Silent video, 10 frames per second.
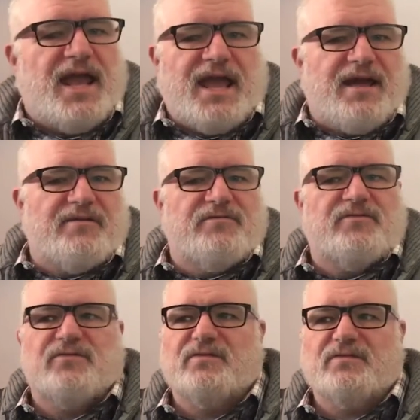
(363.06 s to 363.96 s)

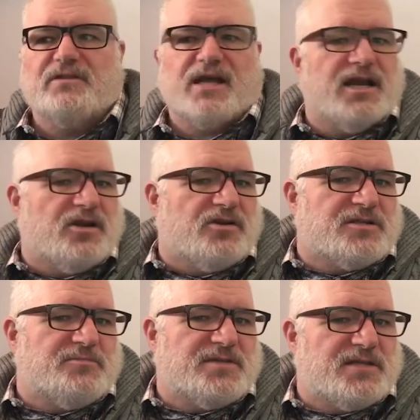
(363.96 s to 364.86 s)
have the kind of
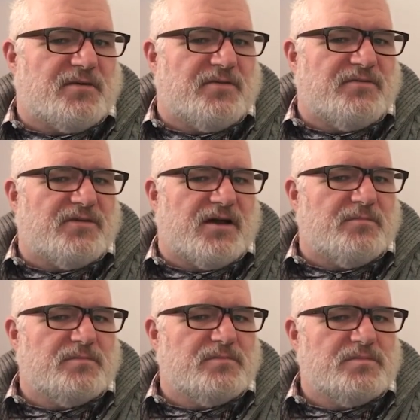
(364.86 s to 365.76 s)
Christmas that we've
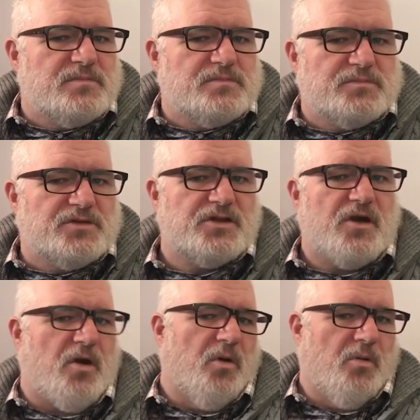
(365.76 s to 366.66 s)
come to
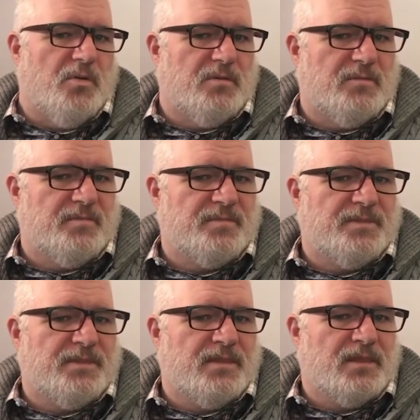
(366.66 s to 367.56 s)
know.
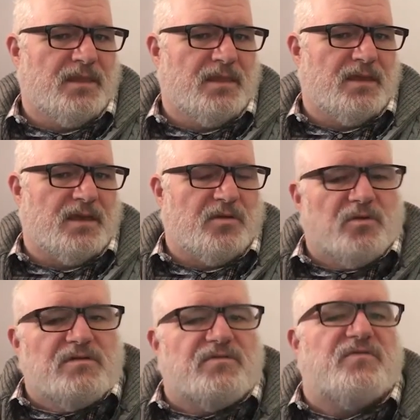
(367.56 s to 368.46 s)
It
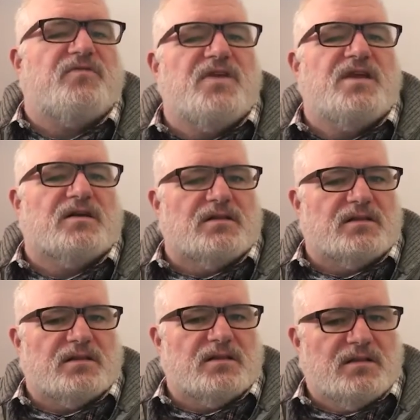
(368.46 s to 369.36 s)
wouldn't
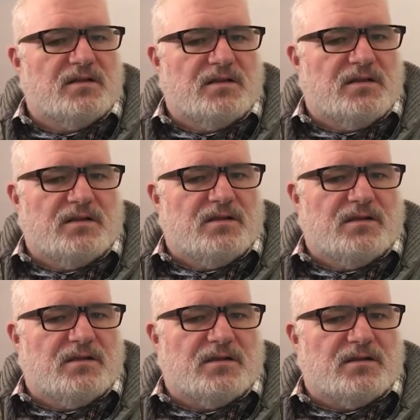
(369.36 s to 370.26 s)
feel
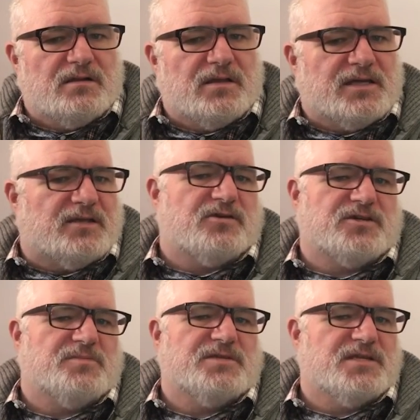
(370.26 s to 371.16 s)
like the
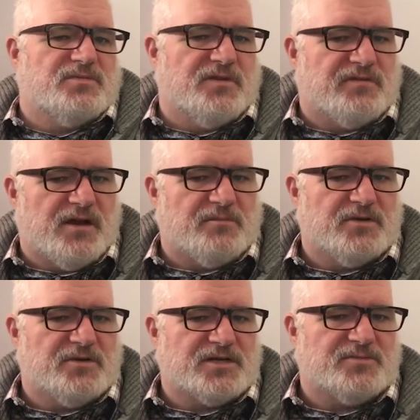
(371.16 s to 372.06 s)
Christmases we've come
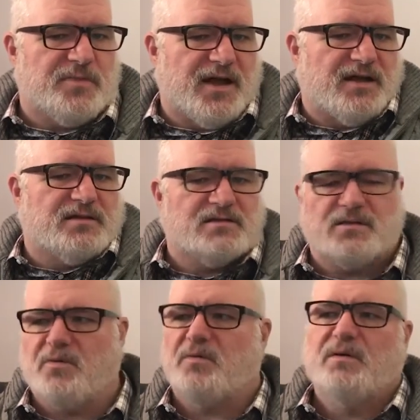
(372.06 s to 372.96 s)
to expect.
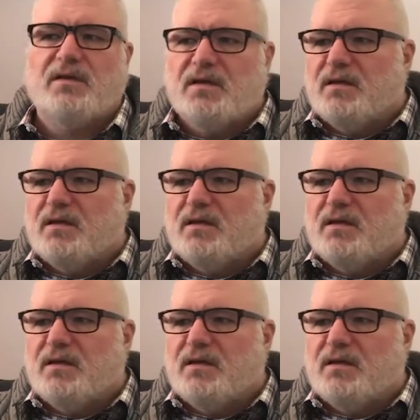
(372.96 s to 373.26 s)
So,